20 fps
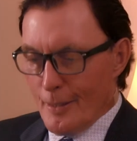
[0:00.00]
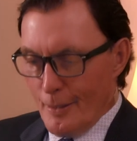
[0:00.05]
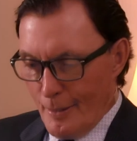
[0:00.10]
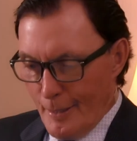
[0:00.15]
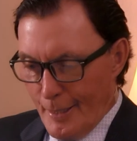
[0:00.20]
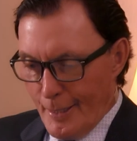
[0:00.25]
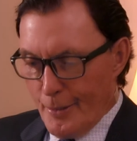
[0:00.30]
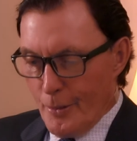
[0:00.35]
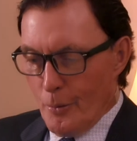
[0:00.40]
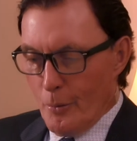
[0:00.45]

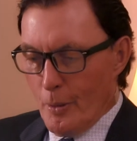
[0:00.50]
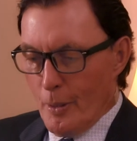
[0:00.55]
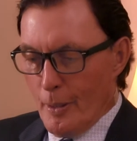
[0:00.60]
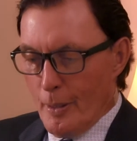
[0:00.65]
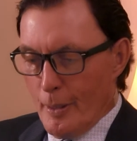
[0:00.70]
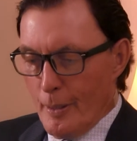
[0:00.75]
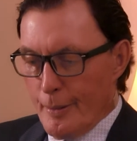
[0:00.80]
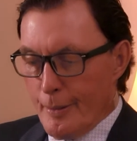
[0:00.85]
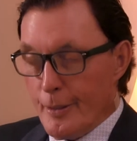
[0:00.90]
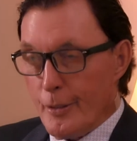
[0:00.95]
Glad you
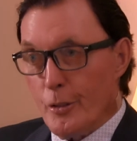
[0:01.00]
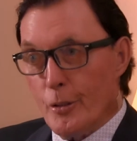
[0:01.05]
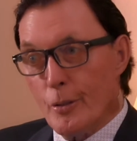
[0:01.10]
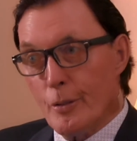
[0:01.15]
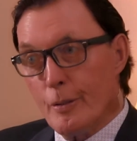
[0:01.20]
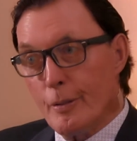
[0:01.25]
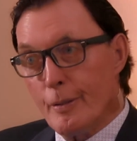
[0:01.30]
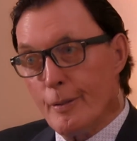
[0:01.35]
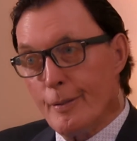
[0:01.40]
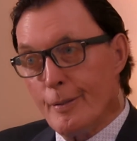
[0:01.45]
are.
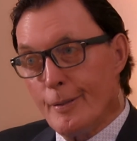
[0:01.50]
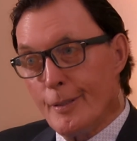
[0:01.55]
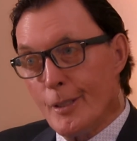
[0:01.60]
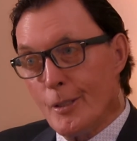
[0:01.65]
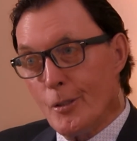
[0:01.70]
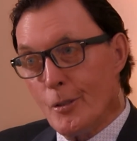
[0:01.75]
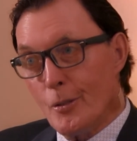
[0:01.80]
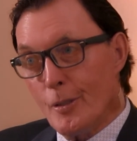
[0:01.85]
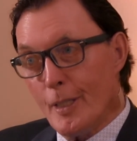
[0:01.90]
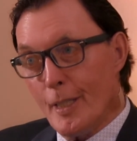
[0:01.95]

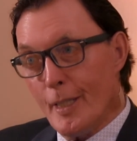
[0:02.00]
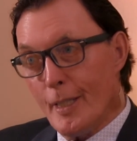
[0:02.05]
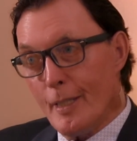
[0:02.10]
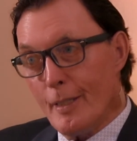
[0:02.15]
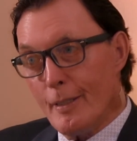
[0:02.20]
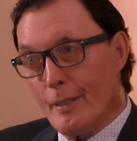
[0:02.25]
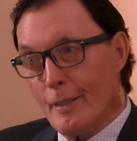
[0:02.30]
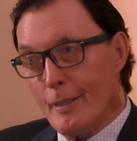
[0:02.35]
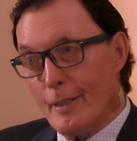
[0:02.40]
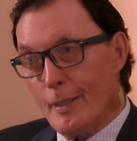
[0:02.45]
Did your
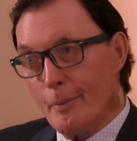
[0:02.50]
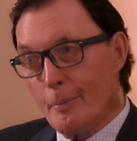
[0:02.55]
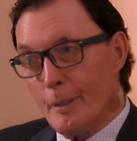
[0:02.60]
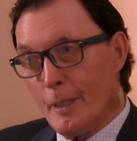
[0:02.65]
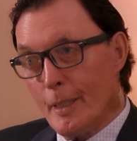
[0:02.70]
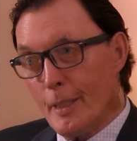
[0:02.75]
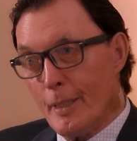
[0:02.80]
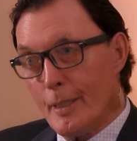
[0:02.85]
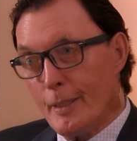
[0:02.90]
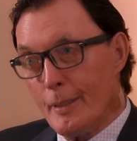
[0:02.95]
dad end up
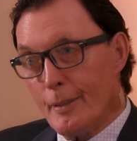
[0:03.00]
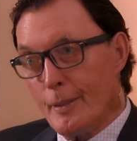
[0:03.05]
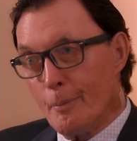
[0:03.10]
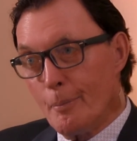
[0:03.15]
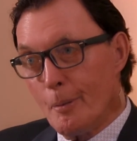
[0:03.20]
getting the